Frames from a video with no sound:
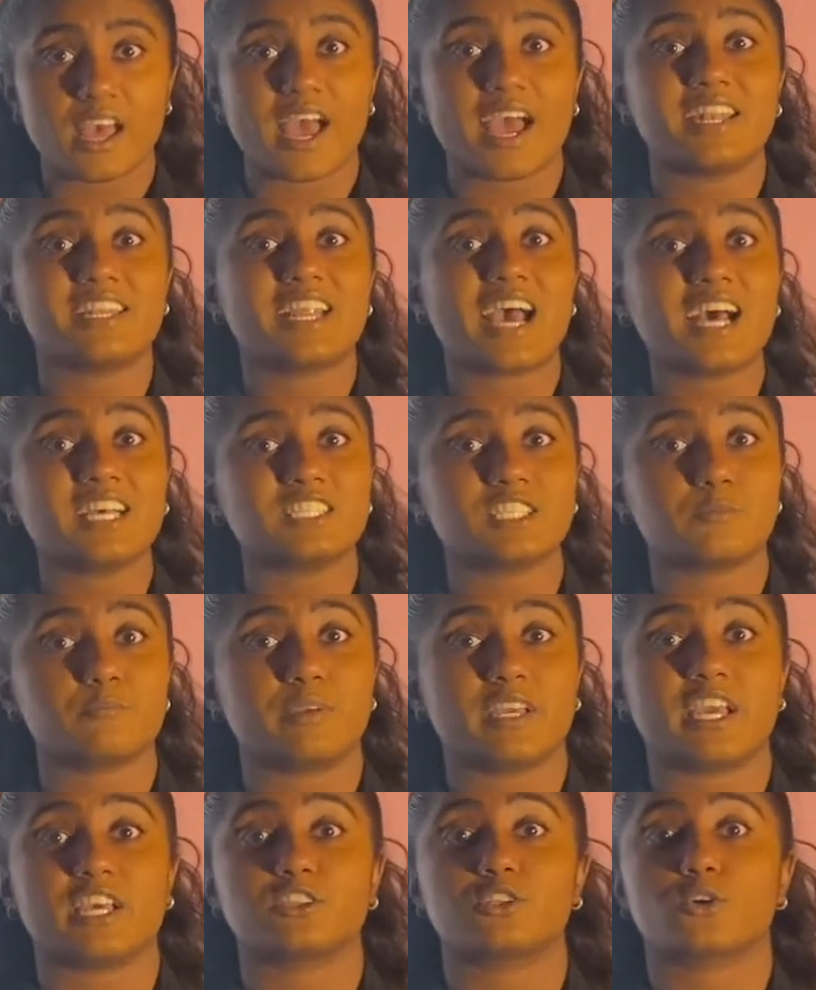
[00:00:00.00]
and NASA
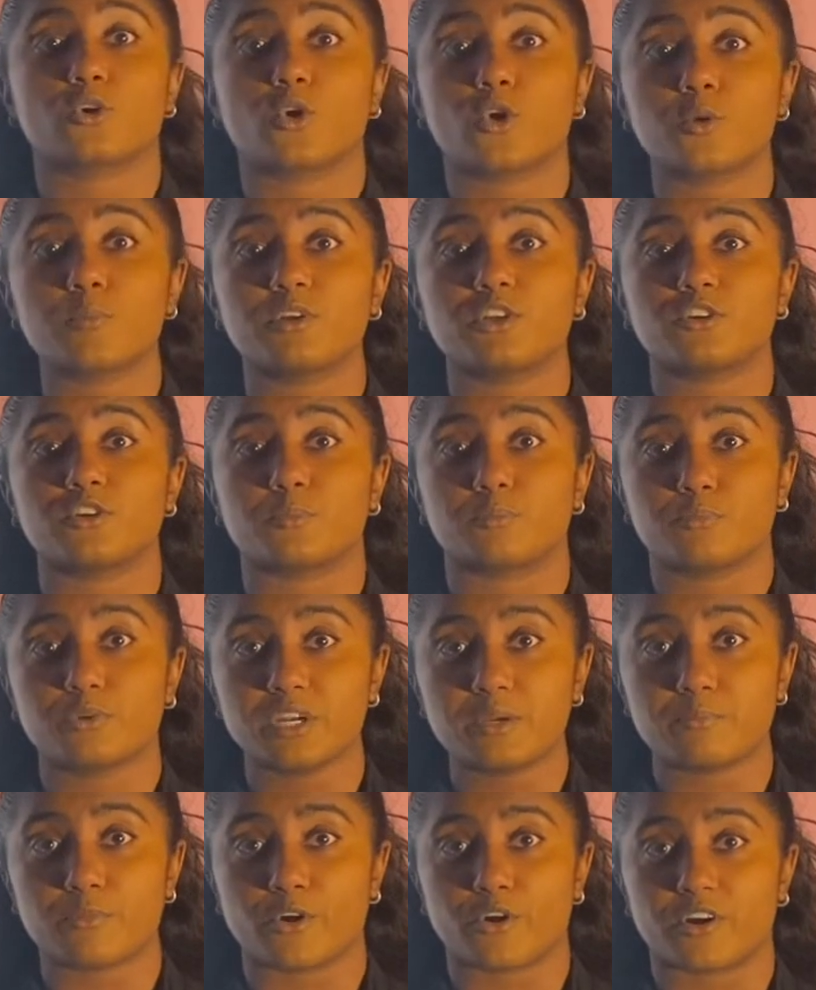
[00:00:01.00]
began their orbital
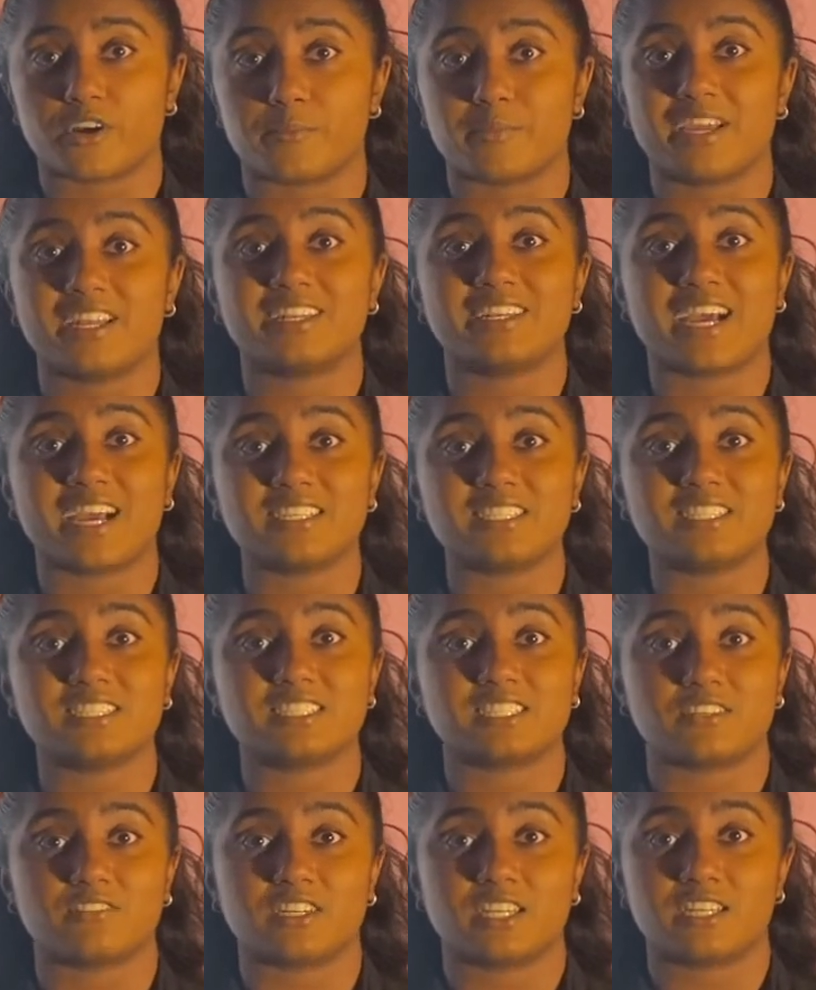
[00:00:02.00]
debris program in
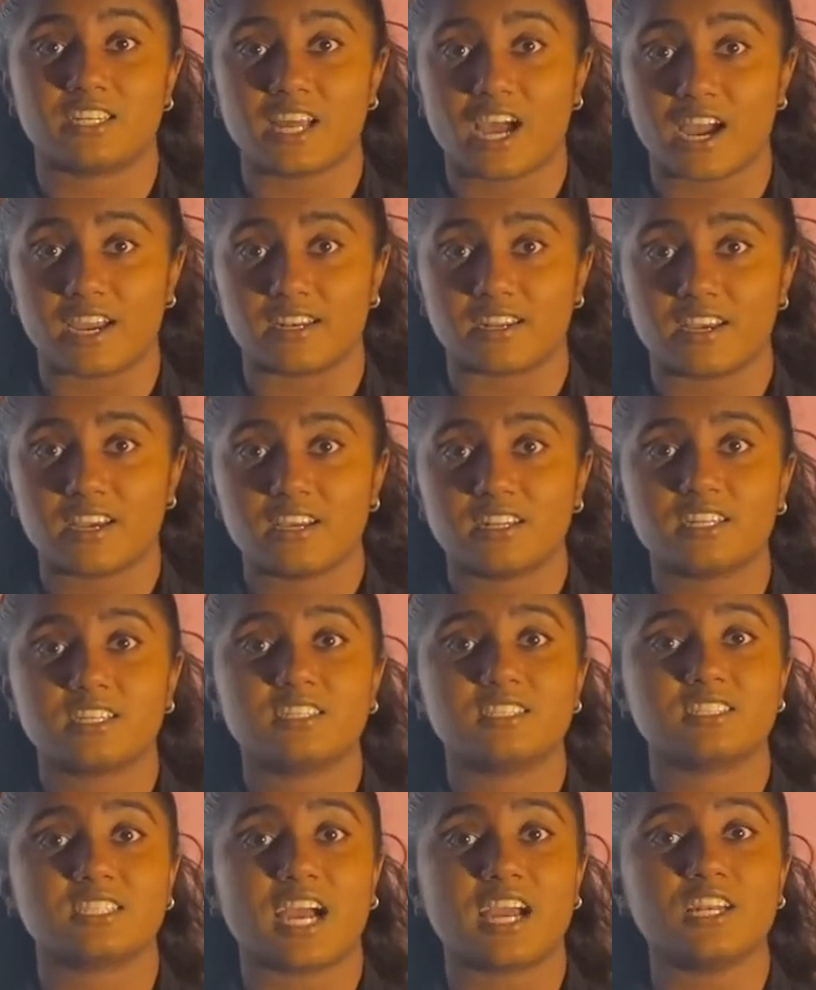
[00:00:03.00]
1979 to
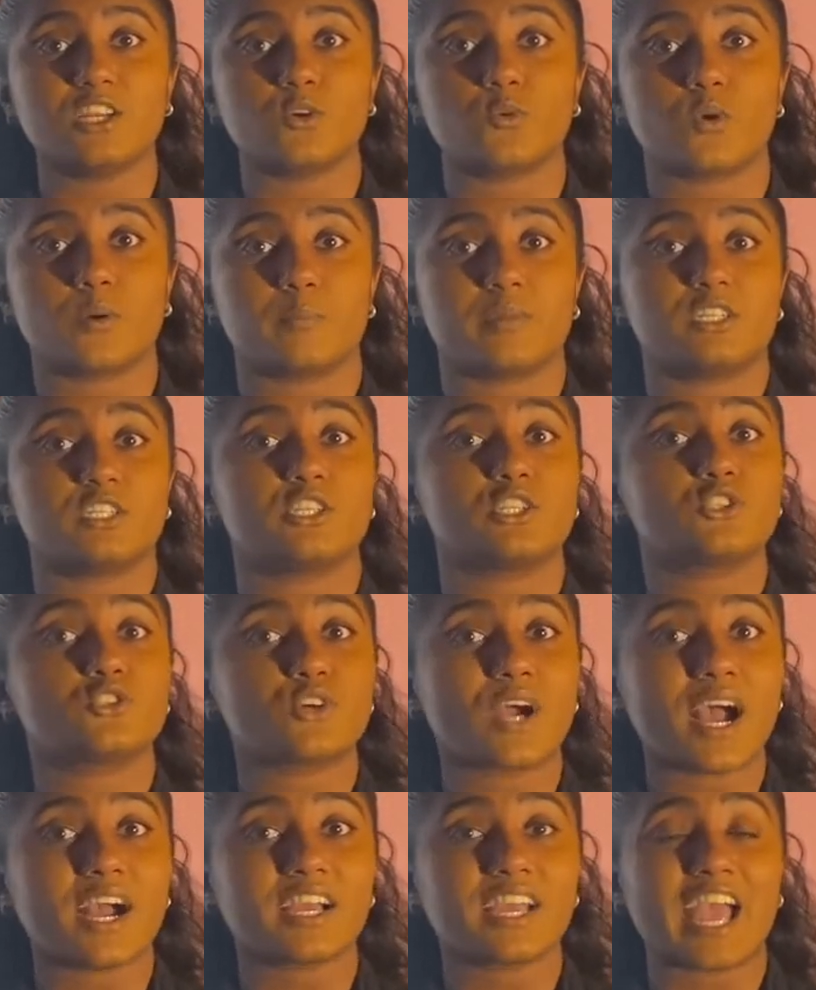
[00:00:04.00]
design equipment to
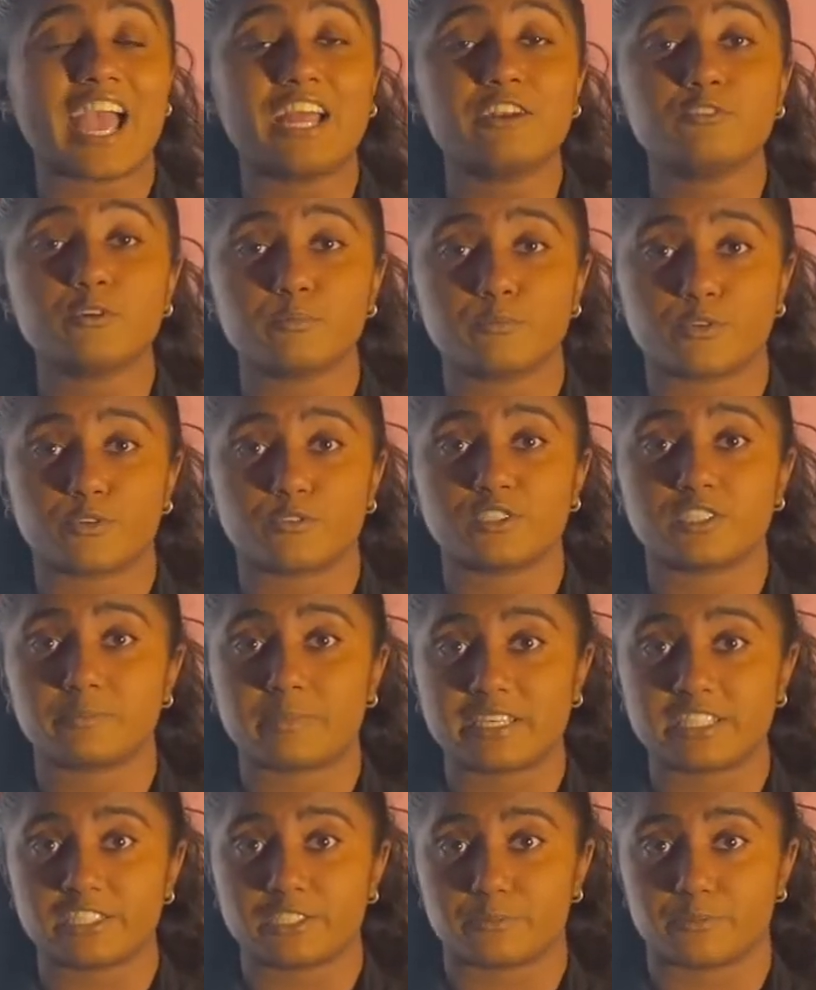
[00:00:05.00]
track and remove
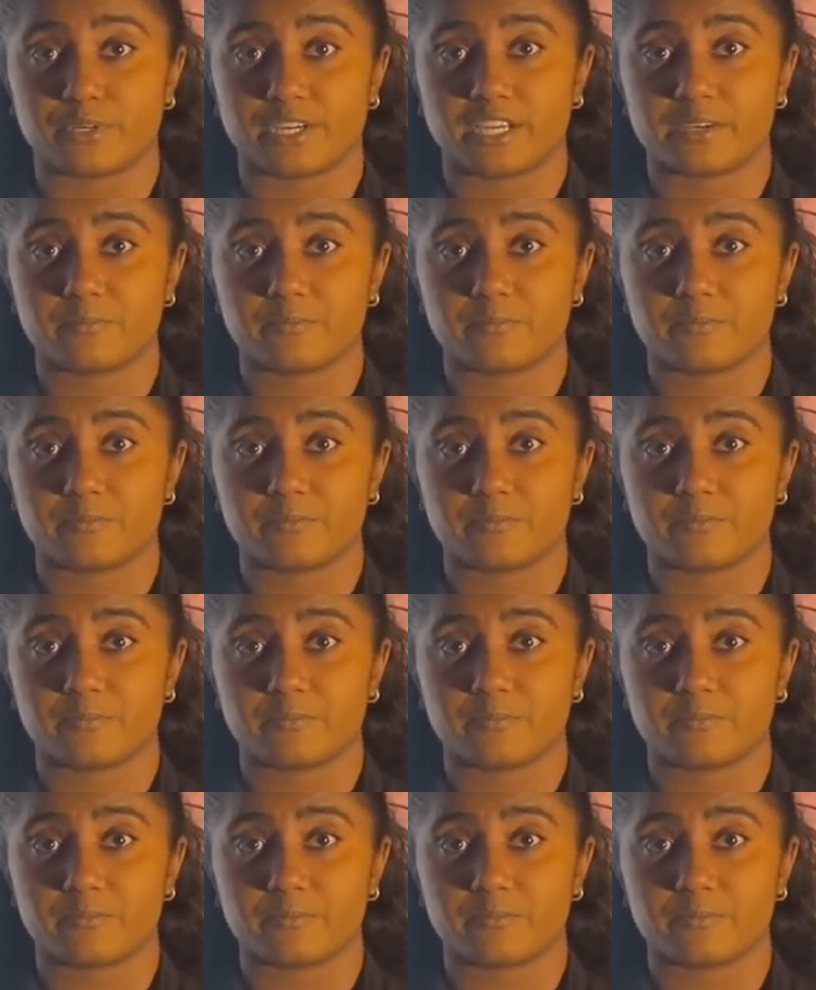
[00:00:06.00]
space debris.